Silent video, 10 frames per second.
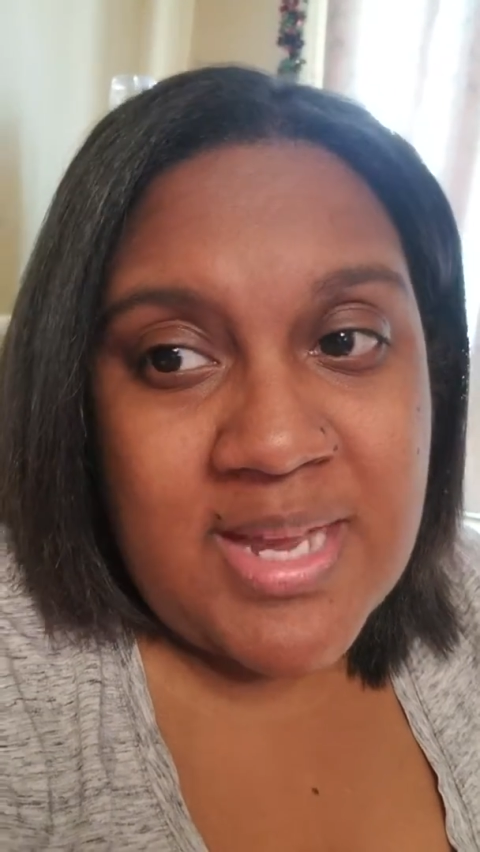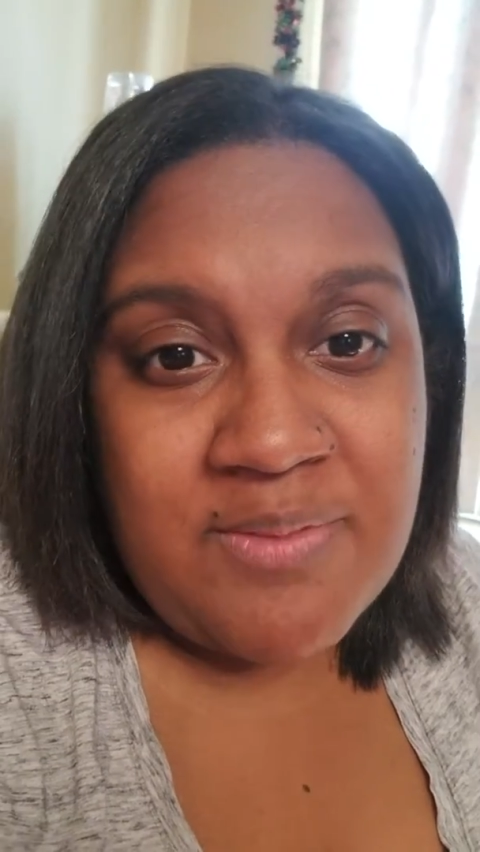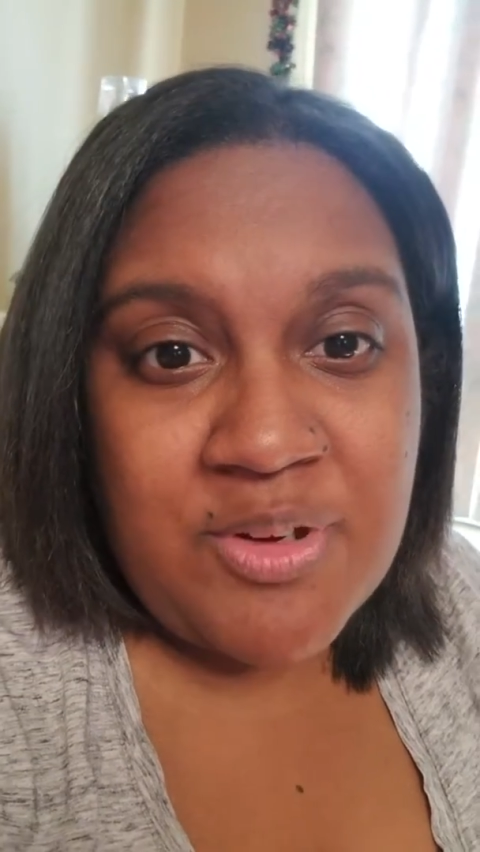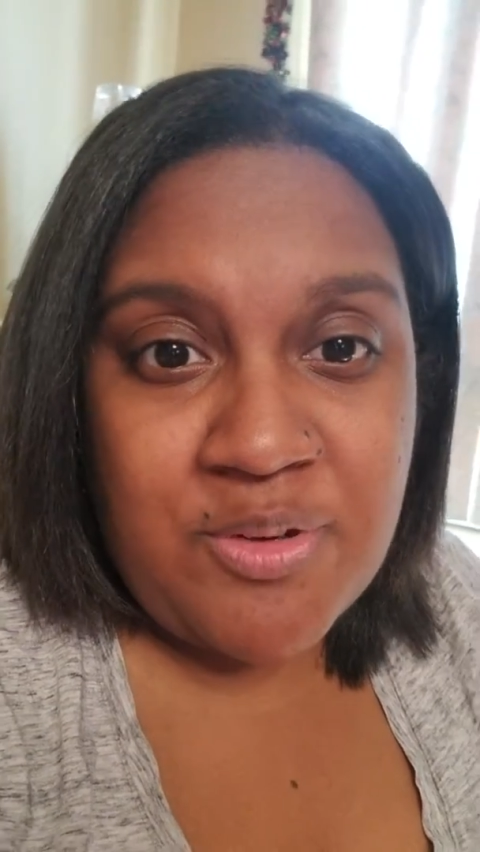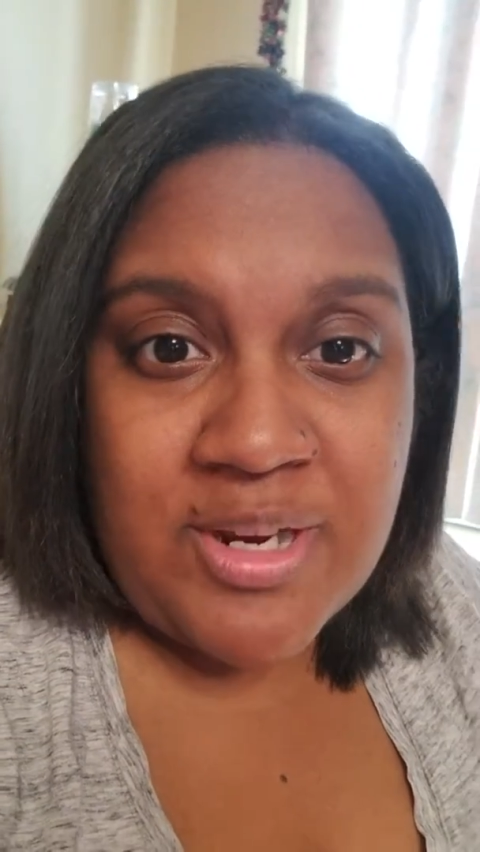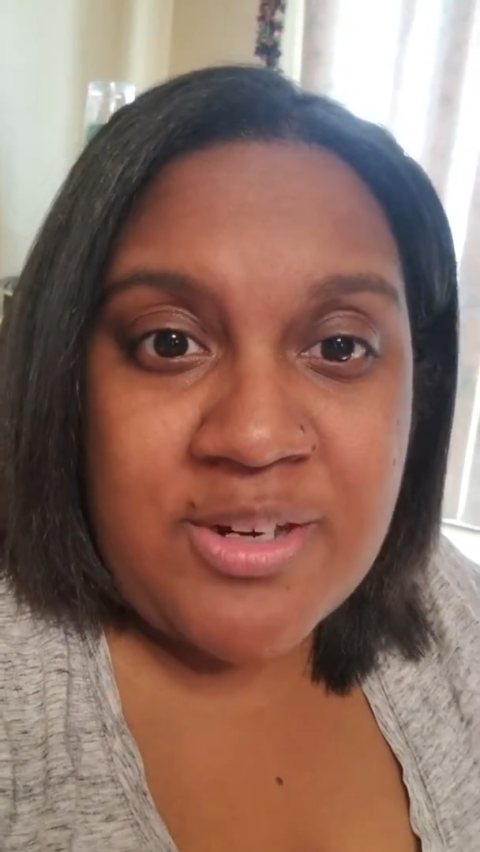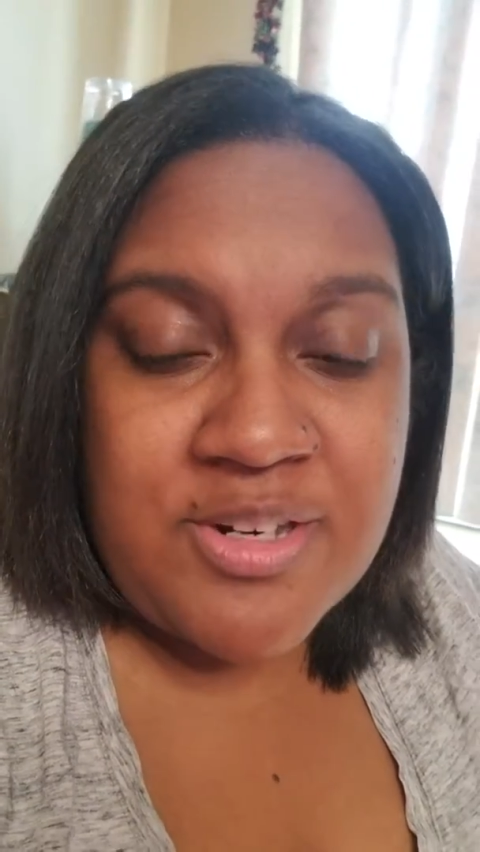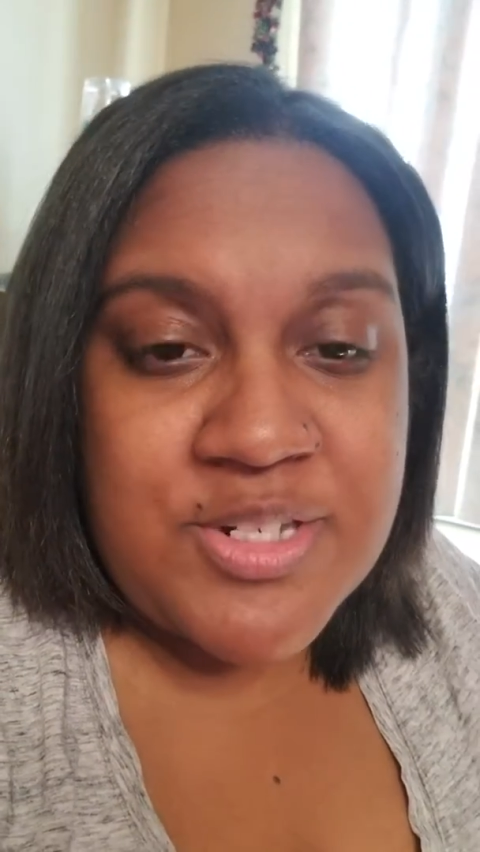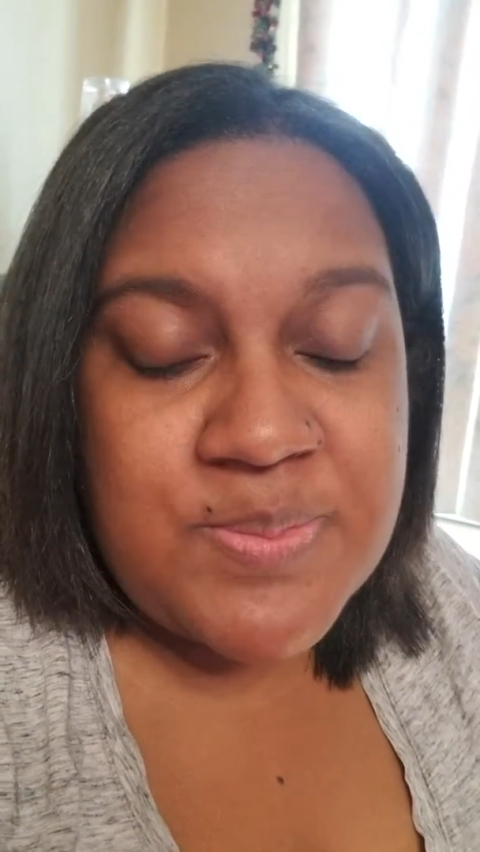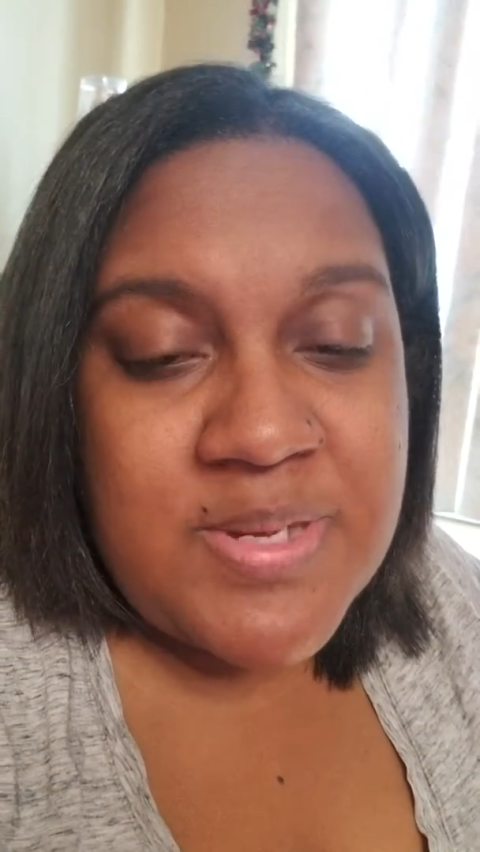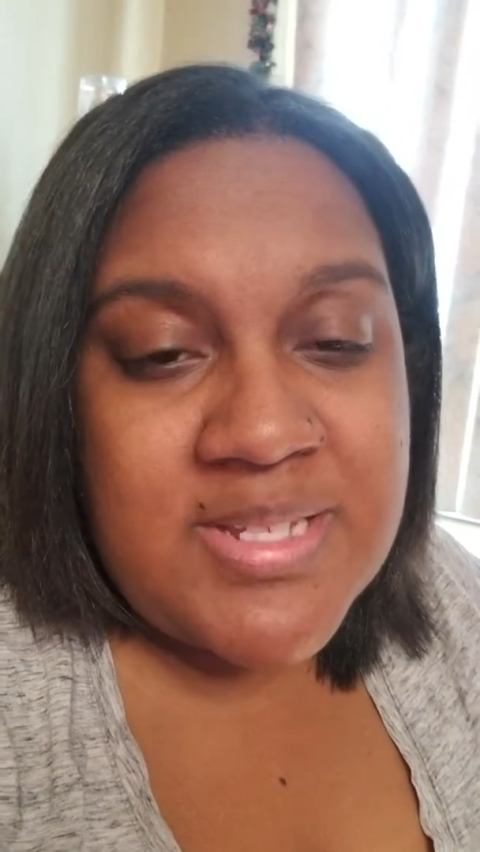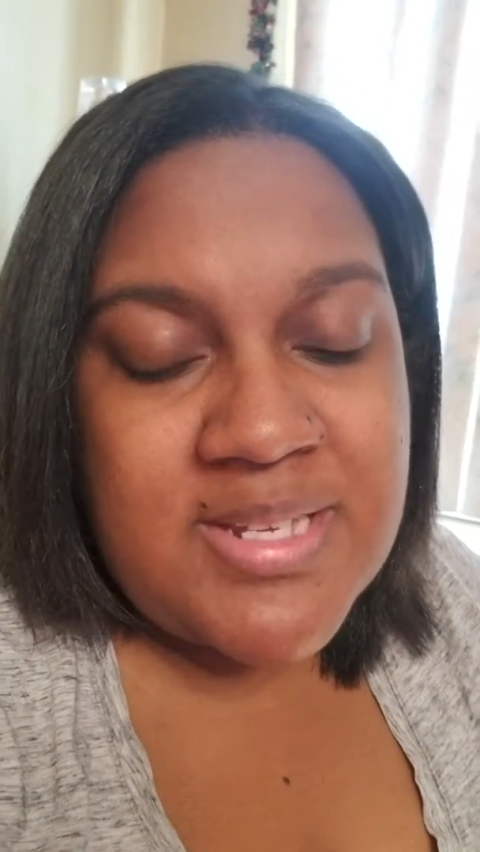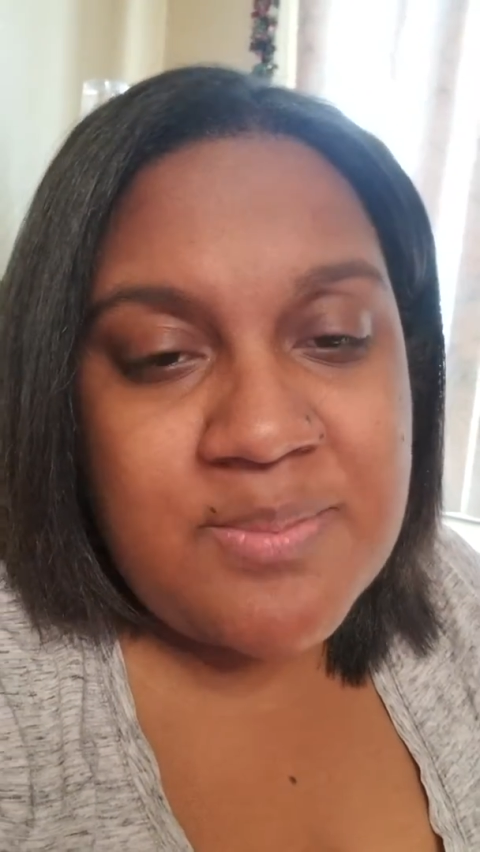have a great Christmas.